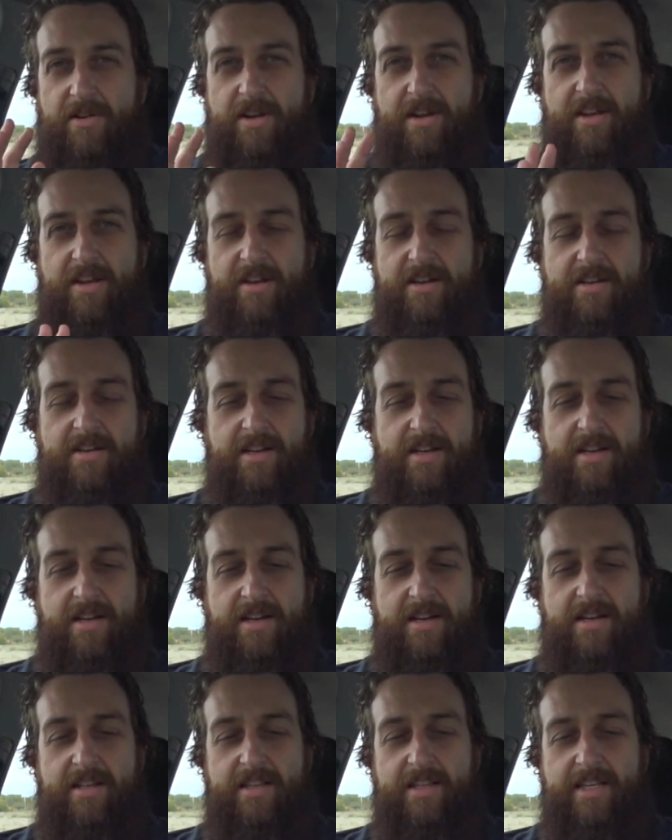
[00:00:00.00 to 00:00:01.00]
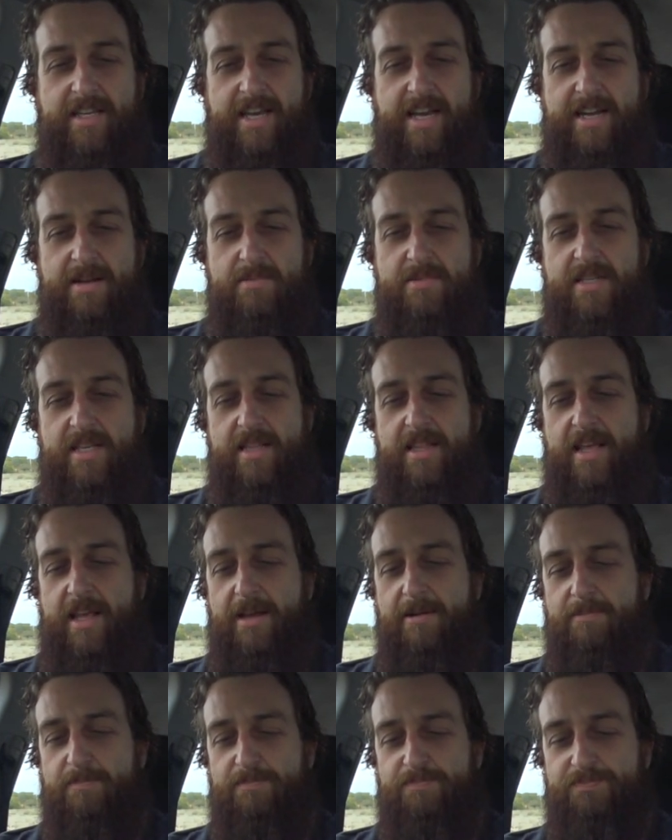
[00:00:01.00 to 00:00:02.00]
and the game's in
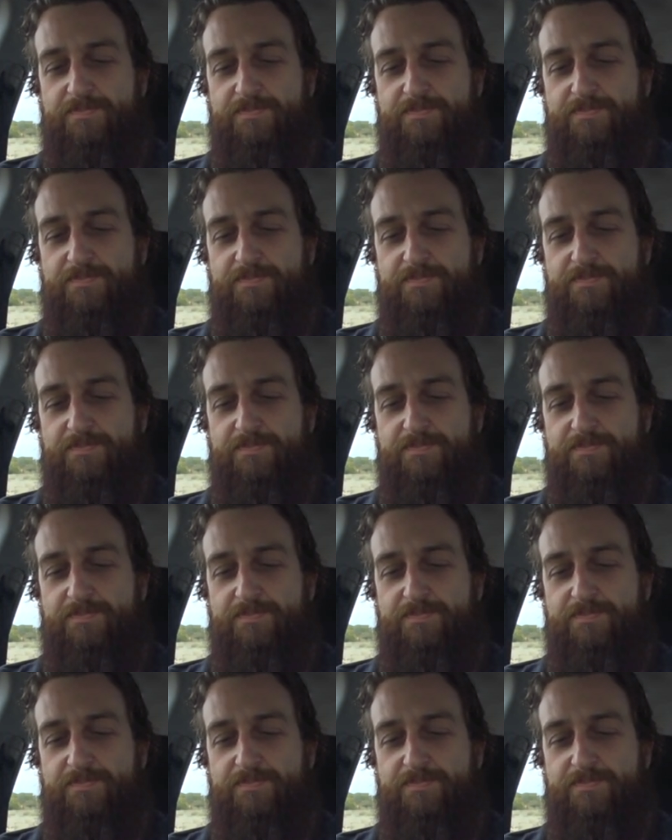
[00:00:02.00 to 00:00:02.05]
there.